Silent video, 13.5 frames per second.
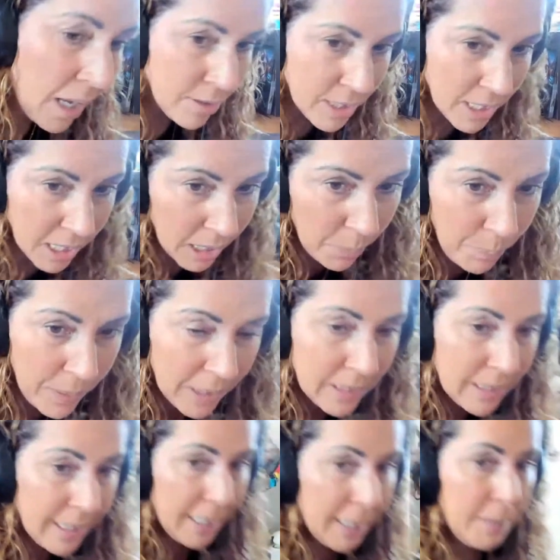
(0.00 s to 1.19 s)
I'll
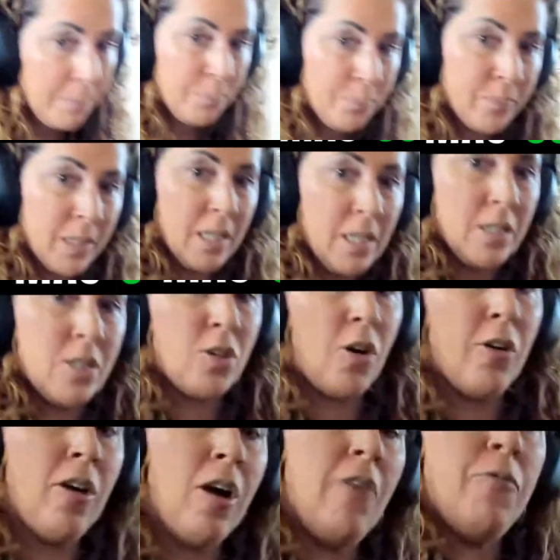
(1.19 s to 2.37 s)
typically
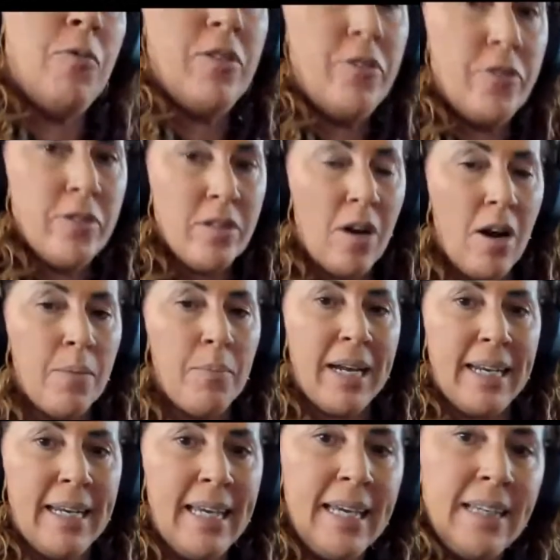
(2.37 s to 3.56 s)
start off with just on my
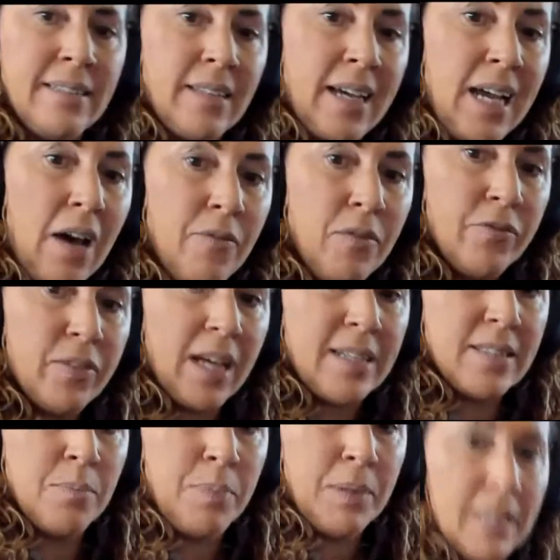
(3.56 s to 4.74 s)
knees. I have the
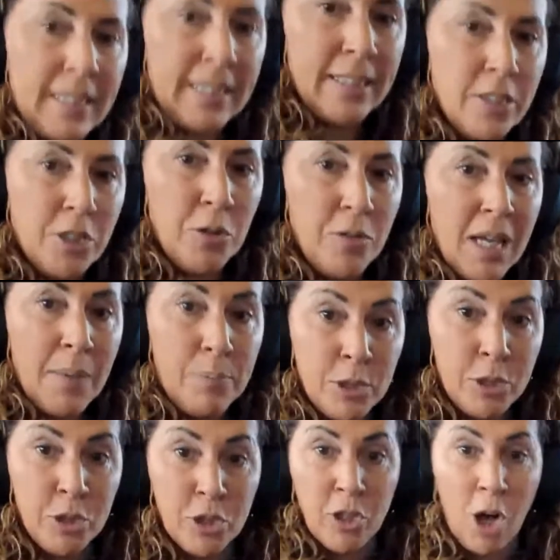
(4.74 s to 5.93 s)
flexibility to do that, but
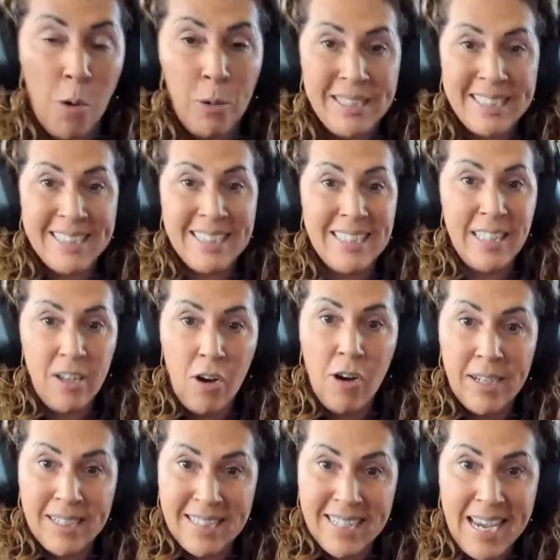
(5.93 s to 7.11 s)
you can always sit on
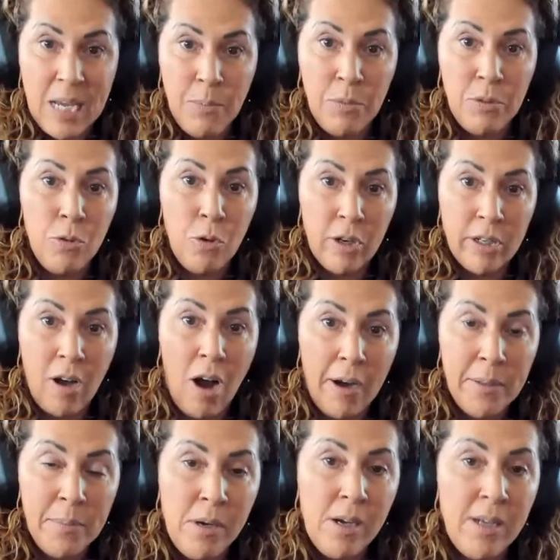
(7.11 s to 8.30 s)
a table or an
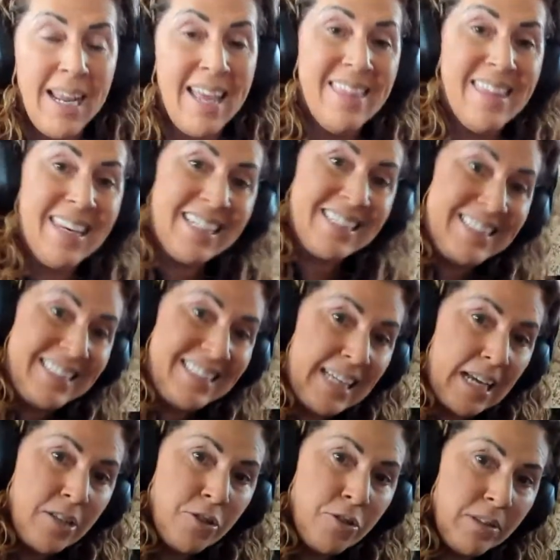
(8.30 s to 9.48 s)
ottoman and then
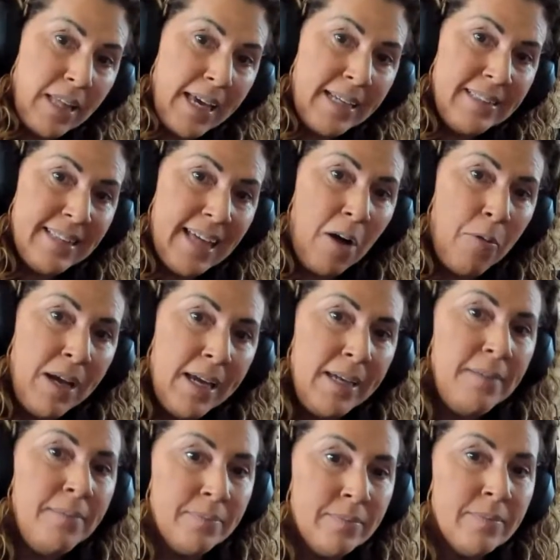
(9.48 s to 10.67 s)
extend your legs that
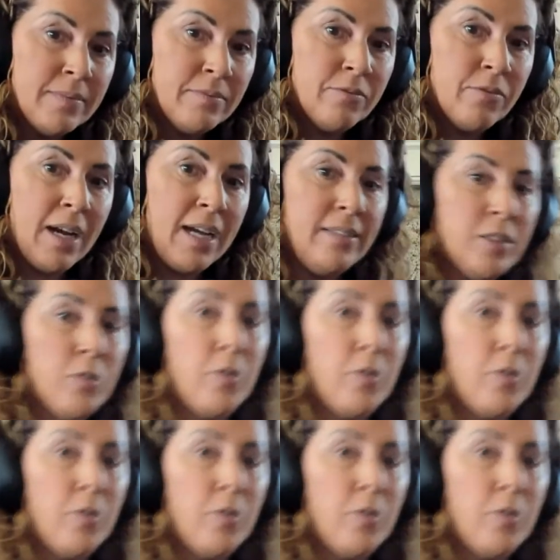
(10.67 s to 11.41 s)
way, right? So